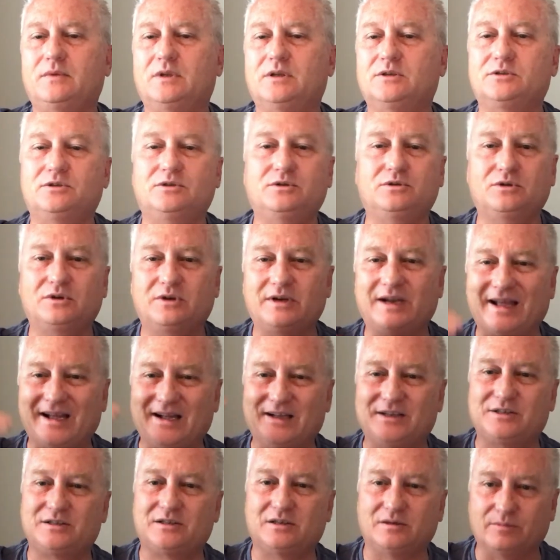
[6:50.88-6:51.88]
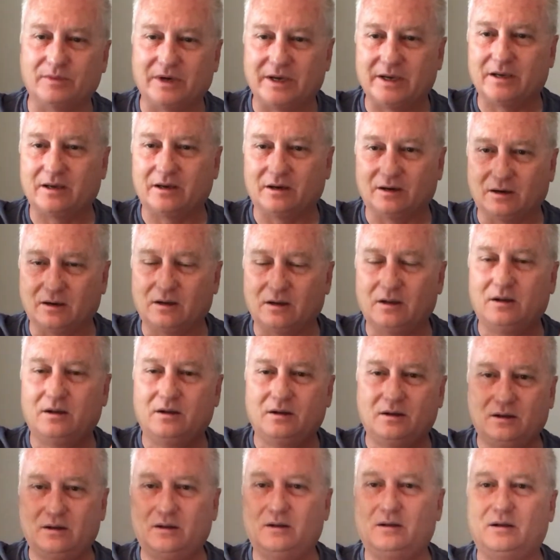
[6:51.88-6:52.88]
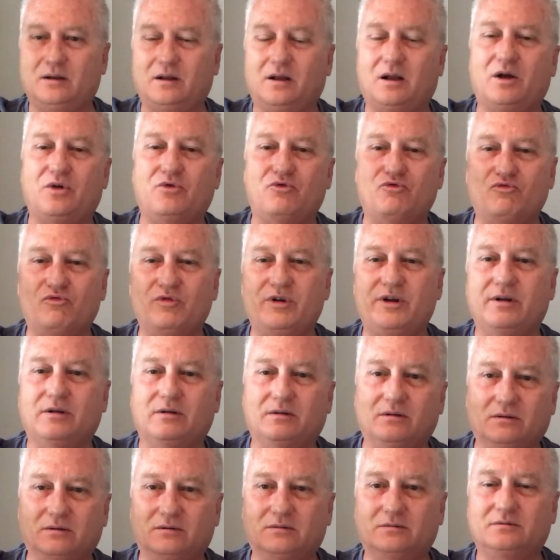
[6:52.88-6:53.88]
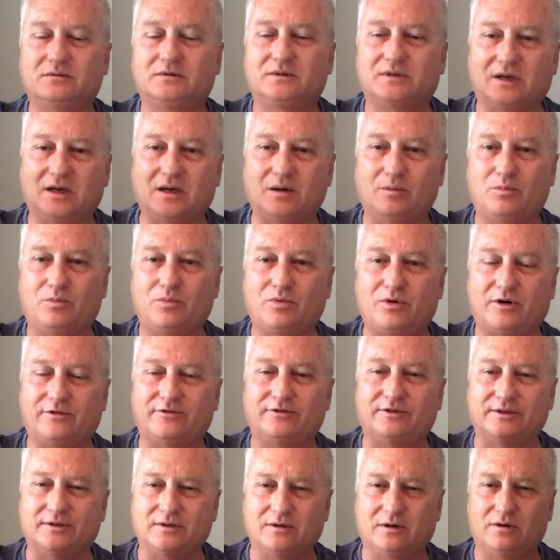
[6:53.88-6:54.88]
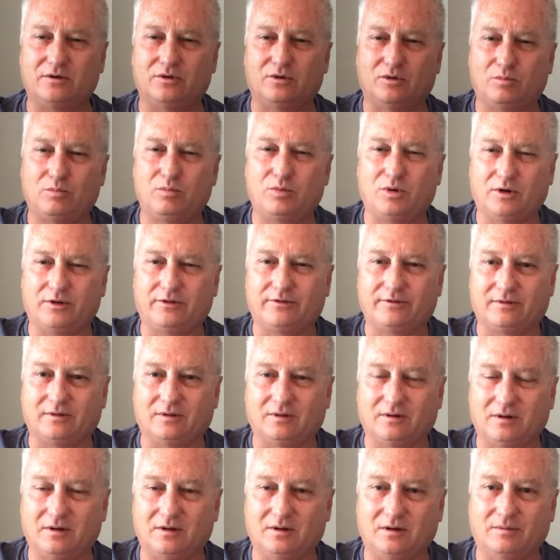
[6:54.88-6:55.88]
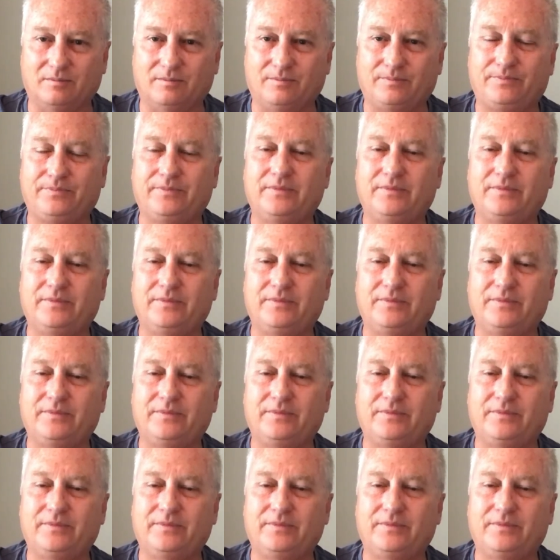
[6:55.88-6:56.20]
So you're not actually making a real-time profit on your personal home.